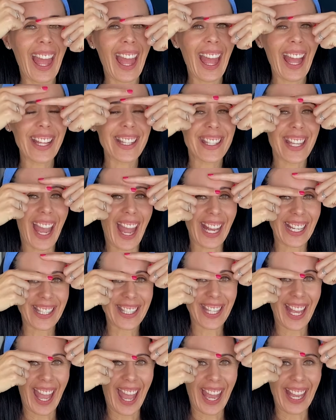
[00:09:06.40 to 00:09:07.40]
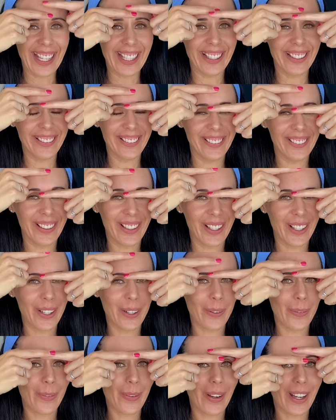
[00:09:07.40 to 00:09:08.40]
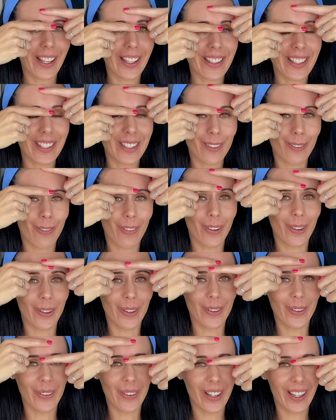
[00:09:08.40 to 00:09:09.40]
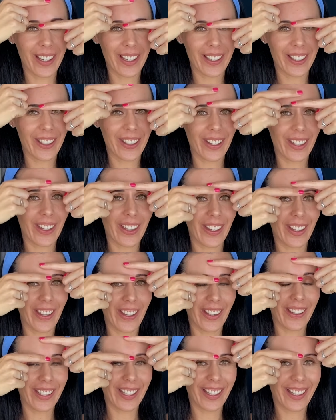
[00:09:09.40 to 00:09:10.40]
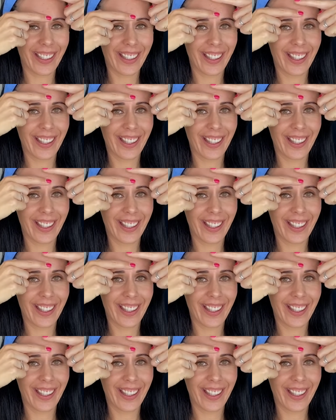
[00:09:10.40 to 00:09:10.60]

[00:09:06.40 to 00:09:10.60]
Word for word: and exhale. Wonderful, good.